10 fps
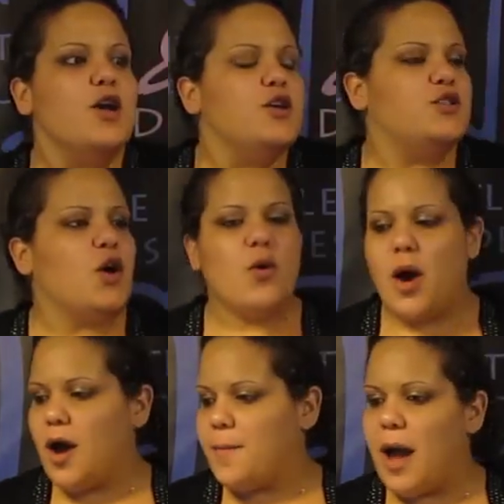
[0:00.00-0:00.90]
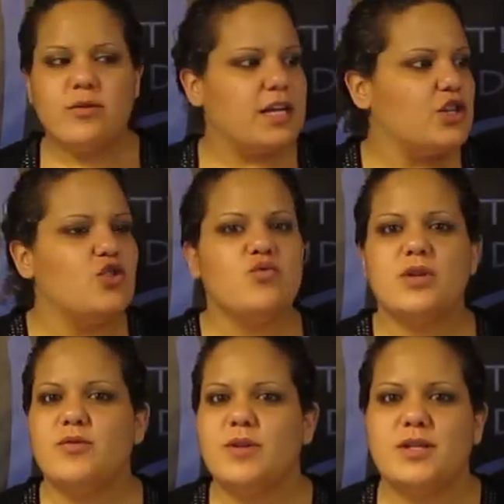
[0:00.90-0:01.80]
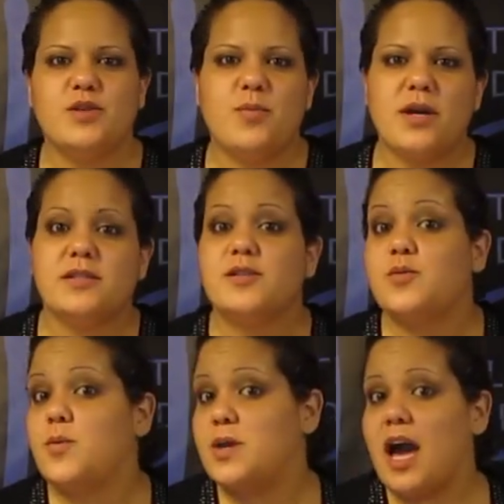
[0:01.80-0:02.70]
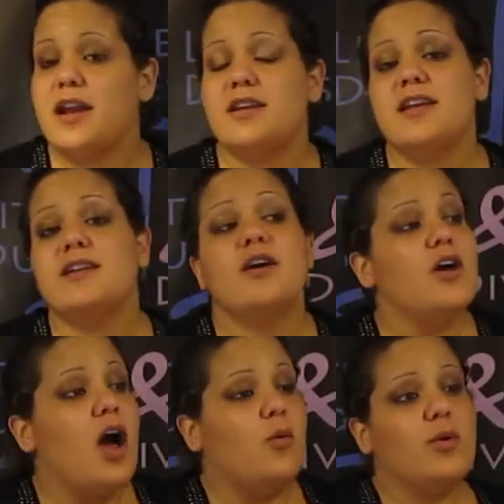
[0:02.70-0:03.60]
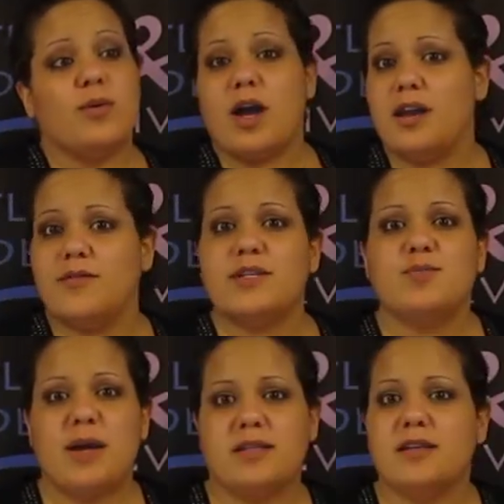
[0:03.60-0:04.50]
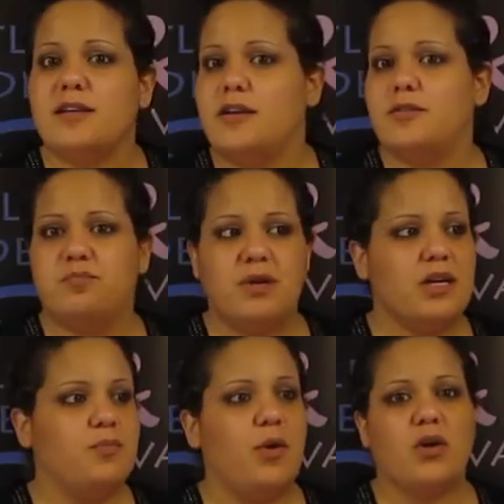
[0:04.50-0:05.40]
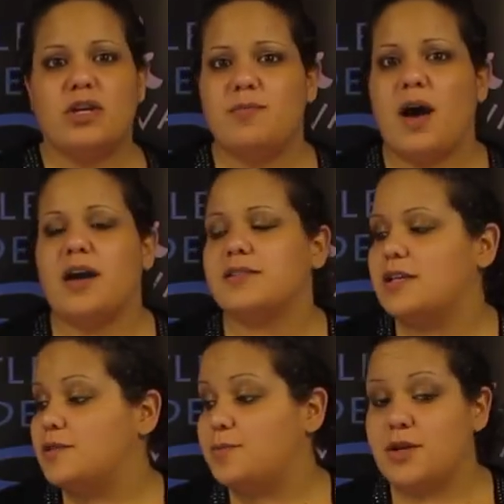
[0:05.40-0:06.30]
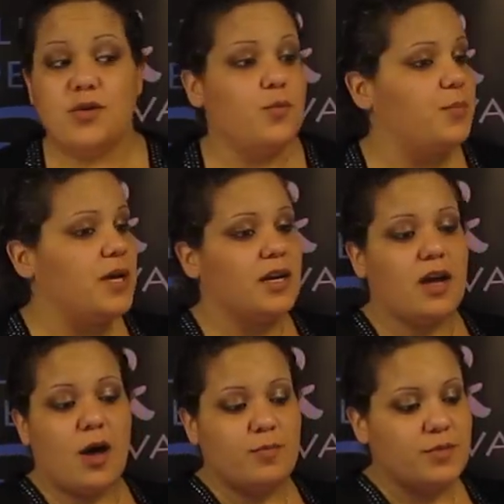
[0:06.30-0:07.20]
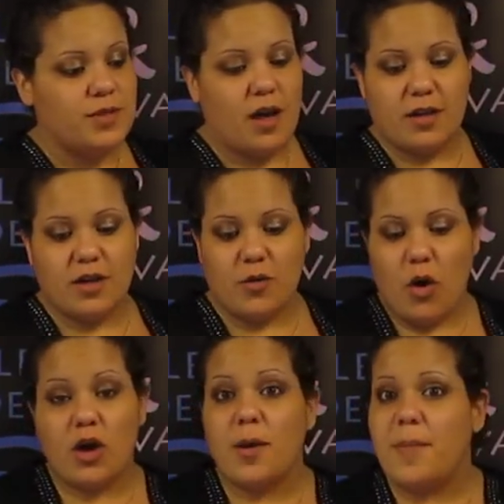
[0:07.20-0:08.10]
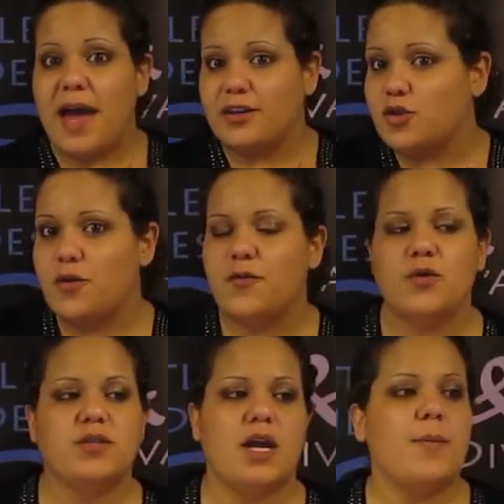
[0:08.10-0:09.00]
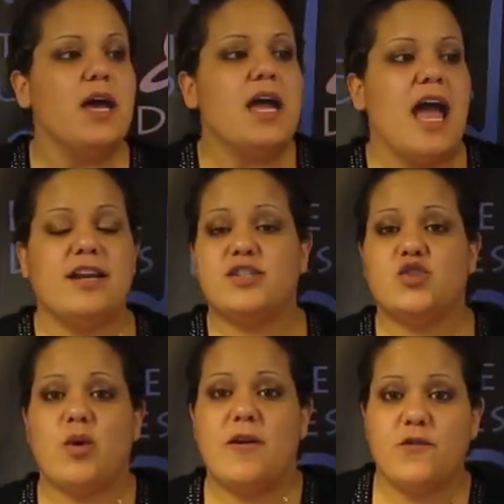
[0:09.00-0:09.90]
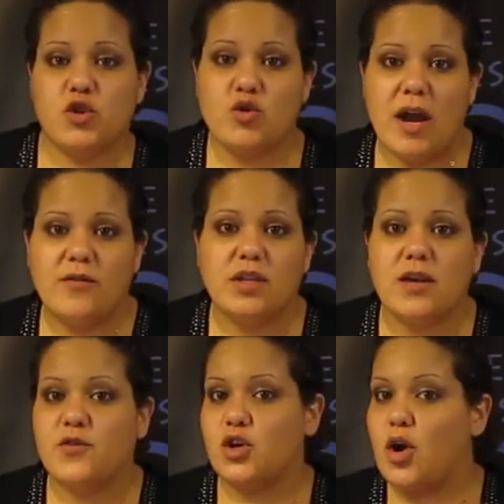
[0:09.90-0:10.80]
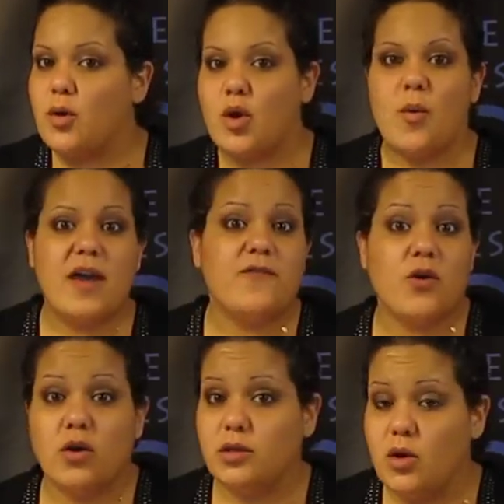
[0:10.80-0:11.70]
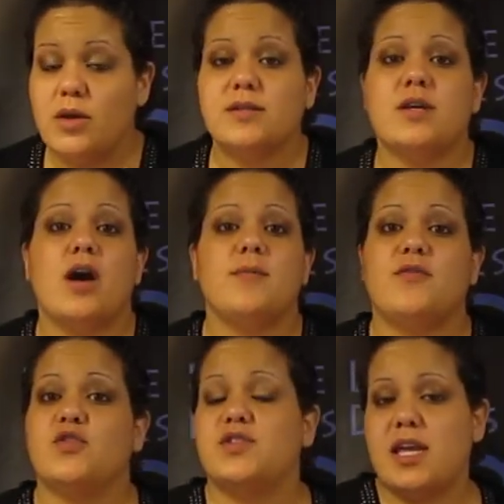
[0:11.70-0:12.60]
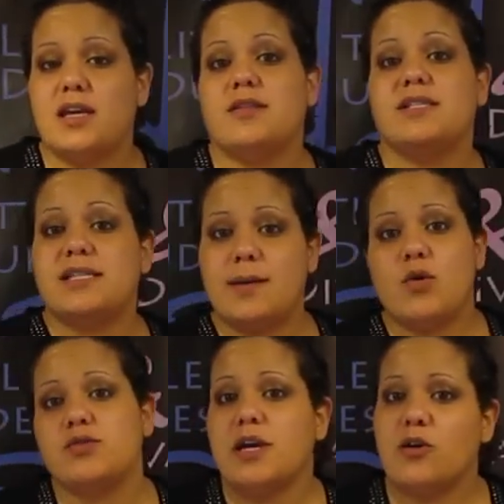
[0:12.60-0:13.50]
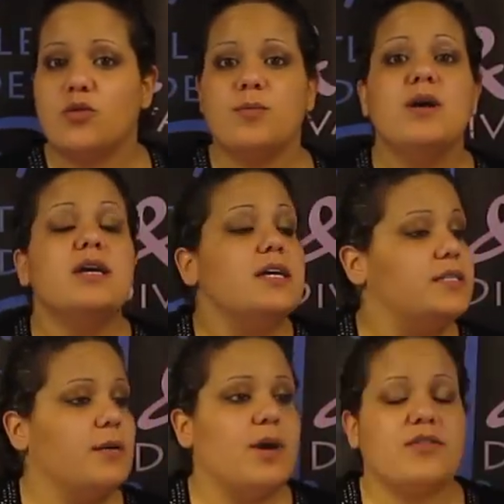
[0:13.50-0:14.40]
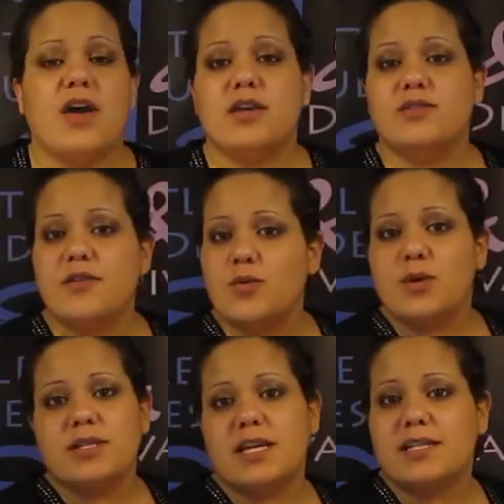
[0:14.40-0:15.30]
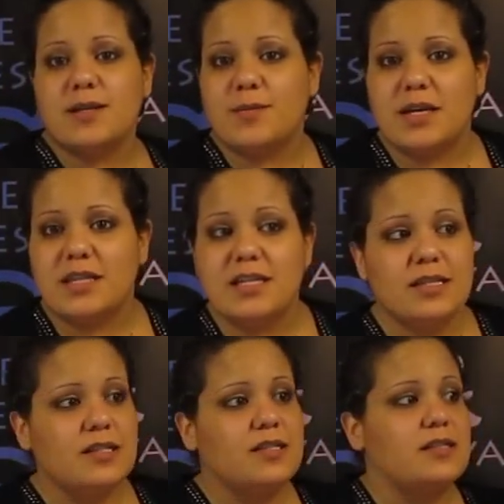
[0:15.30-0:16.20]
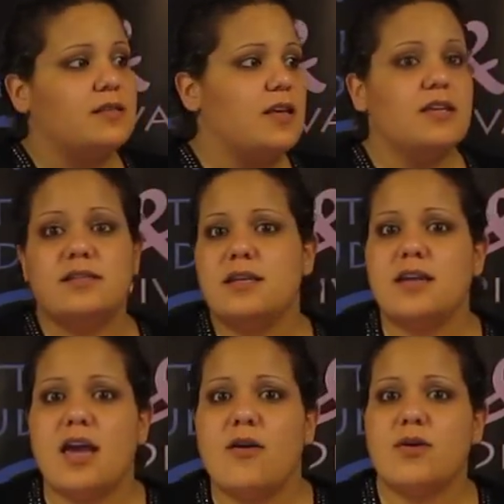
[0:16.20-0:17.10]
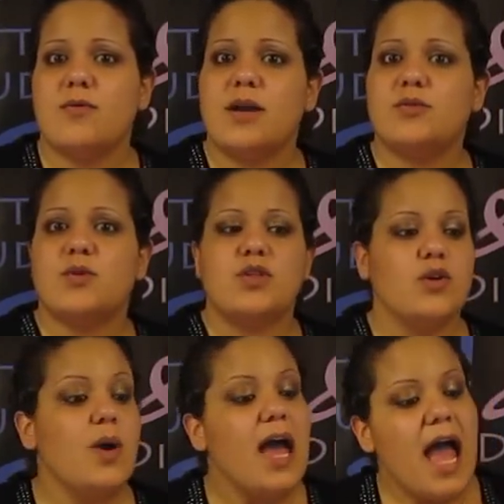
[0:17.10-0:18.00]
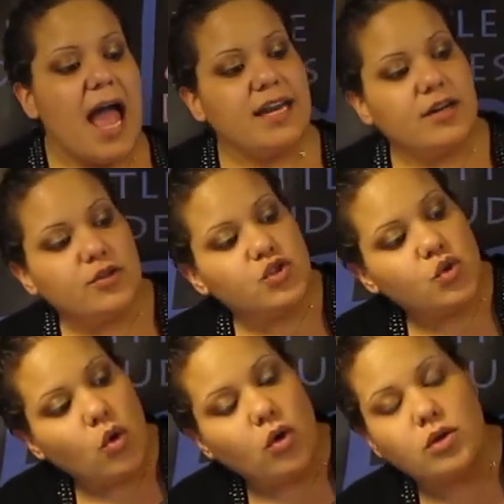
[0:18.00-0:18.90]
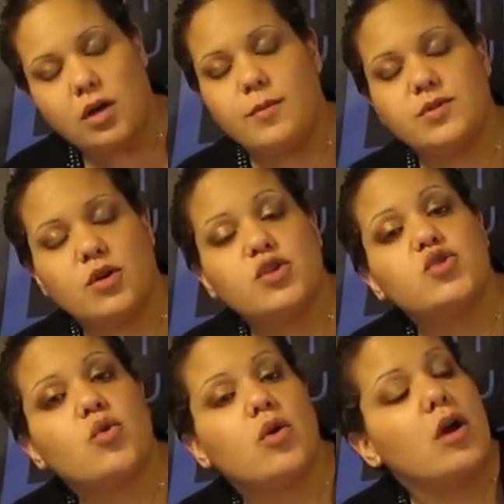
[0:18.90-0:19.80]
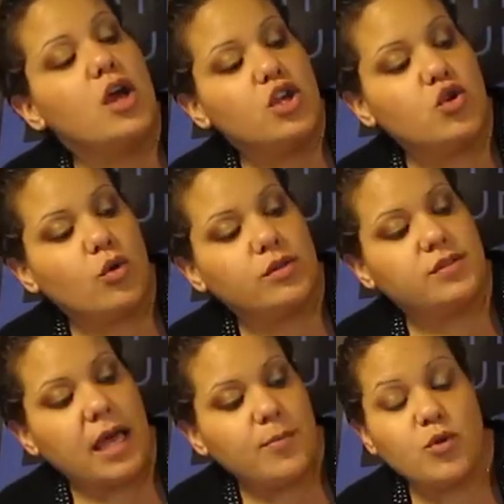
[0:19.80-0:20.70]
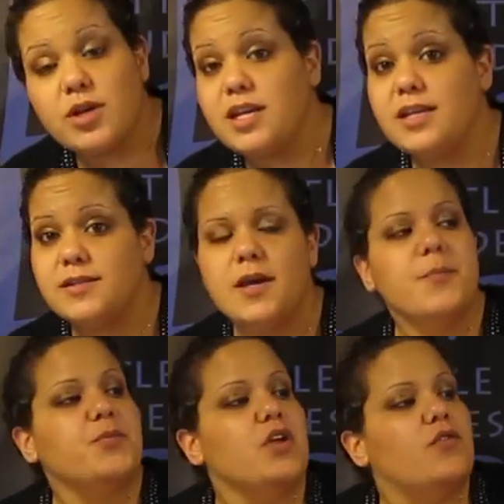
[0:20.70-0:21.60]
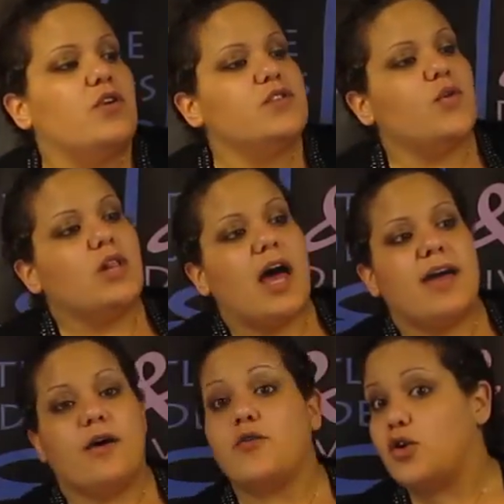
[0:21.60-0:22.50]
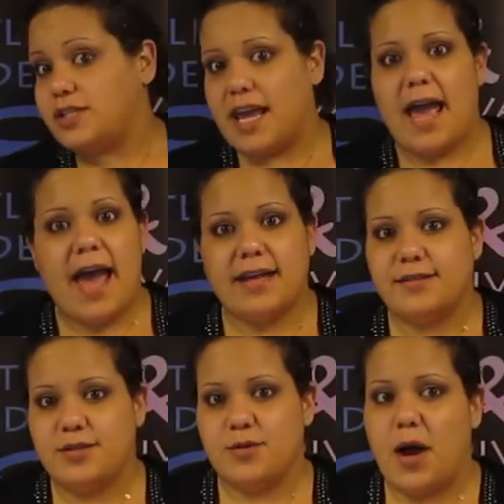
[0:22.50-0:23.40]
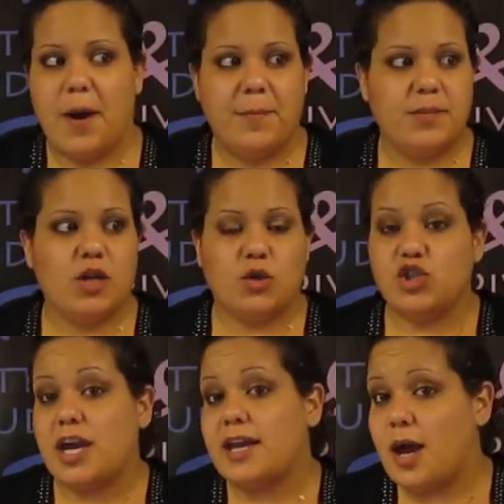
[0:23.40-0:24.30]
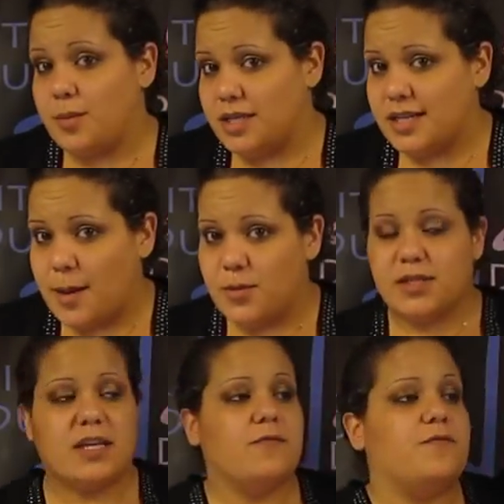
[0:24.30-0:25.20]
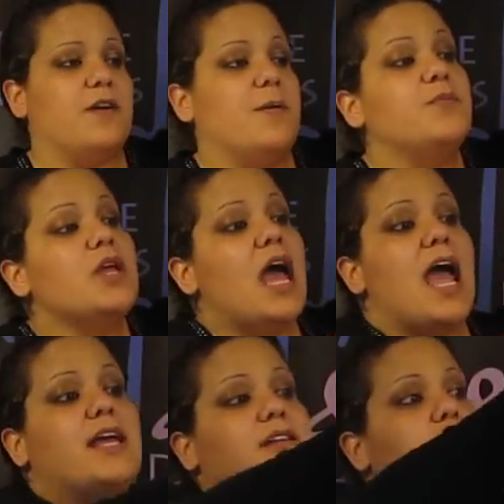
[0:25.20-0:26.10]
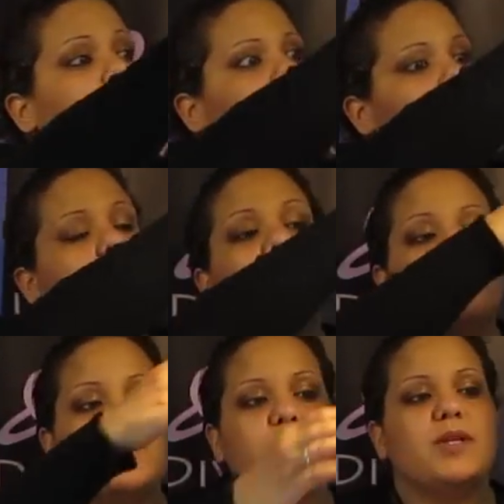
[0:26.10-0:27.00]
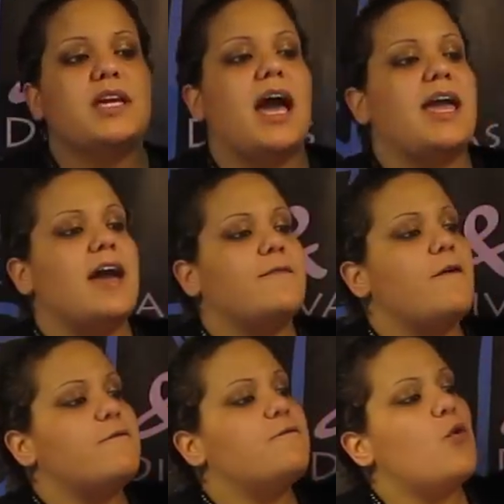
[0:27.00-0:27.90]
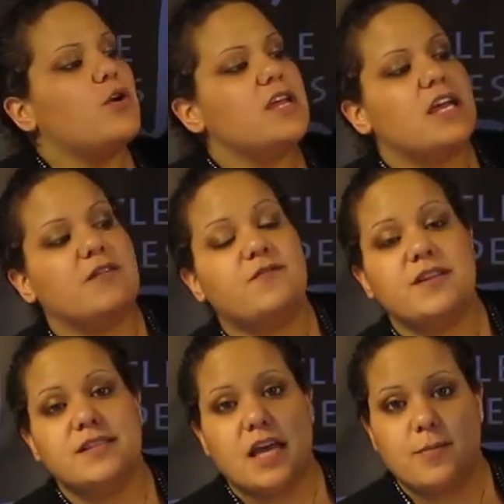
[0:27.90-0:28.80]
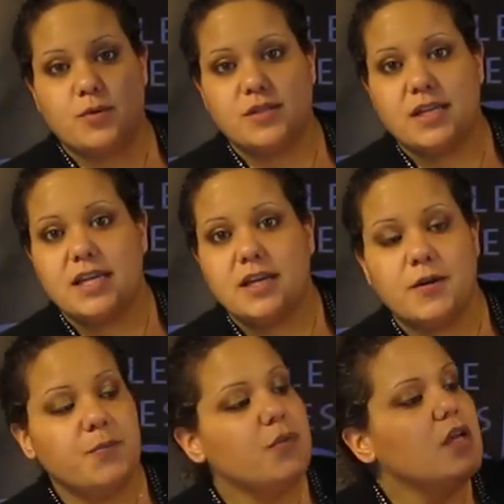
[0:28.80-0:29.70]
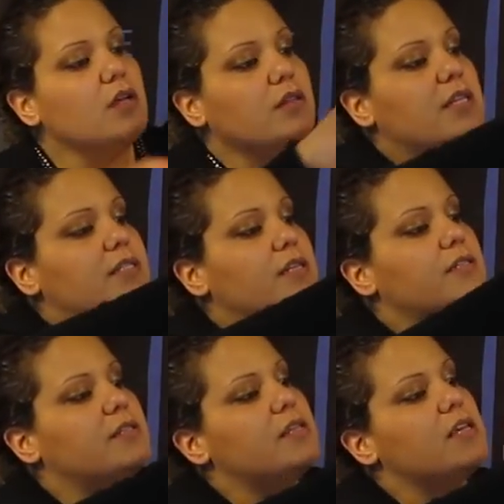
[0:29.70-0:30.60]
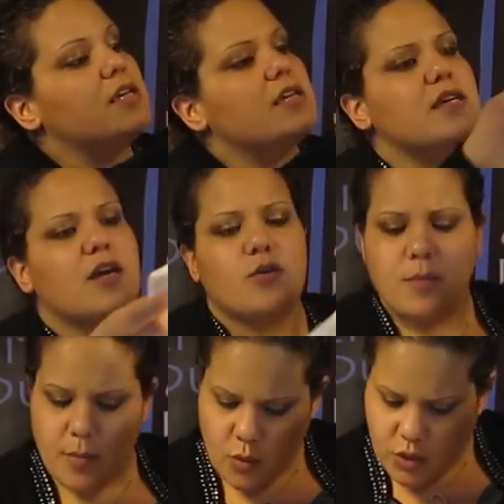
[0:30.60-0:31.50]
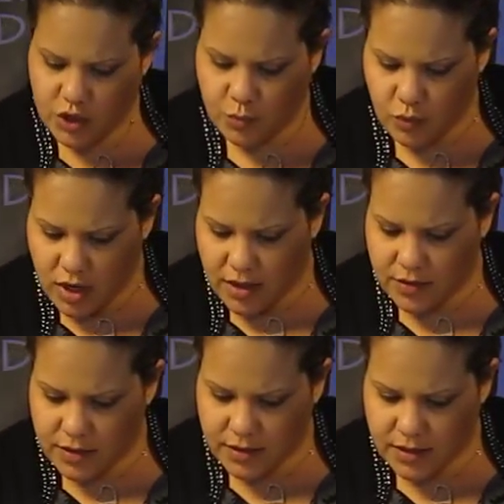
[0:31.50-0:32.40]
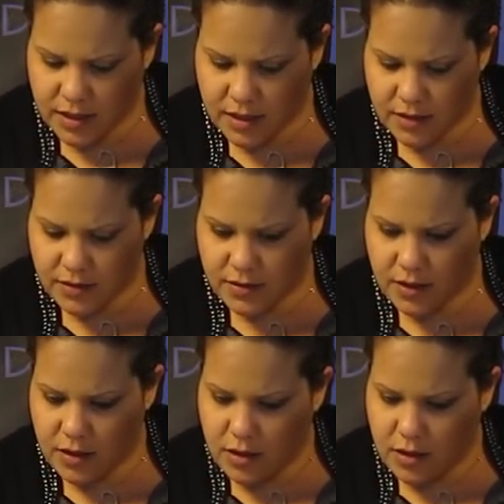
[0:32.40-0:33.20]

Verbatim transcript: So um, I was actually really, really surprised because when we got it in, we were kind of expecting, you know, big bulky boxes, but nope, it comes, uh, you know, all compact, all folded up, and it's great for traveling if you're going away for a long time, if you're staying in the same hotel room, something like that. You definitely want to take something like this because it's easy to carry around with you, and it'll store, i um, sorry, store your diapering needs. First of all, I, of course, I had to, um, you know, check how many diapers it can fit, and comfortably, I have 40 infant diapers in here. This is the, I don't remember which brand this is.